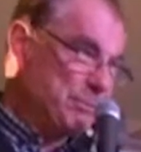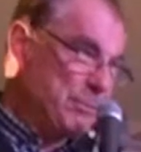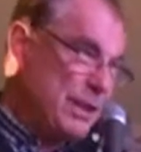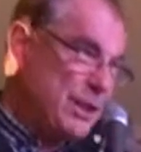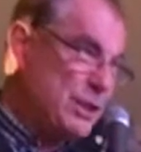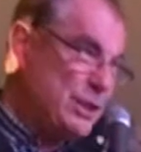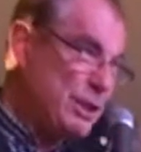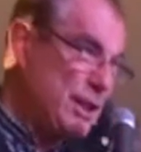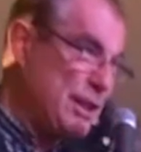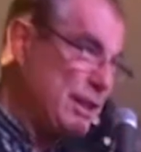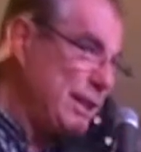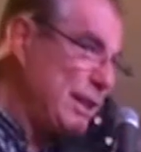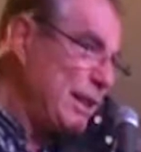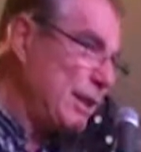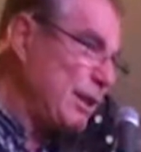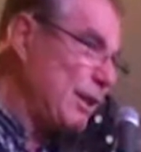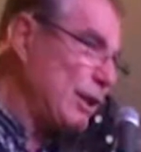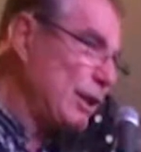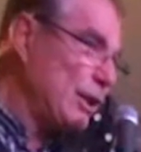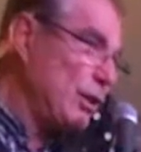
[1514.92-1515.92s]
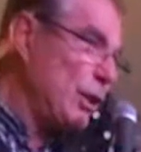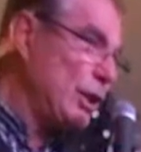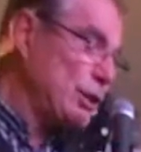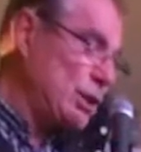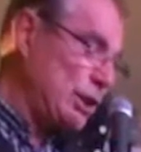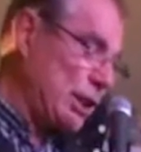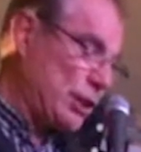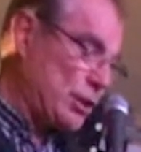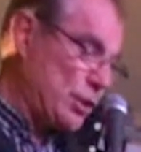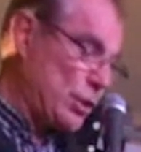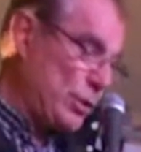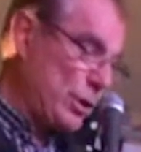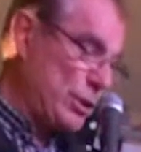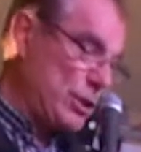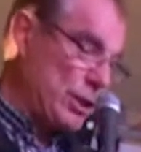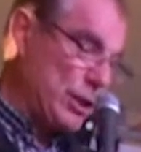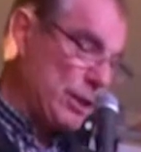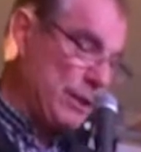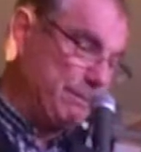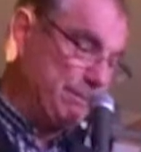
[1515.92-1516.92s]
It's certainly got a logic to
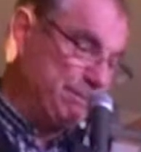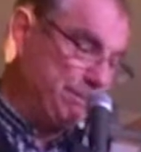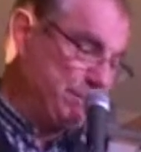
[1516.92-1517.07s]
it, you know.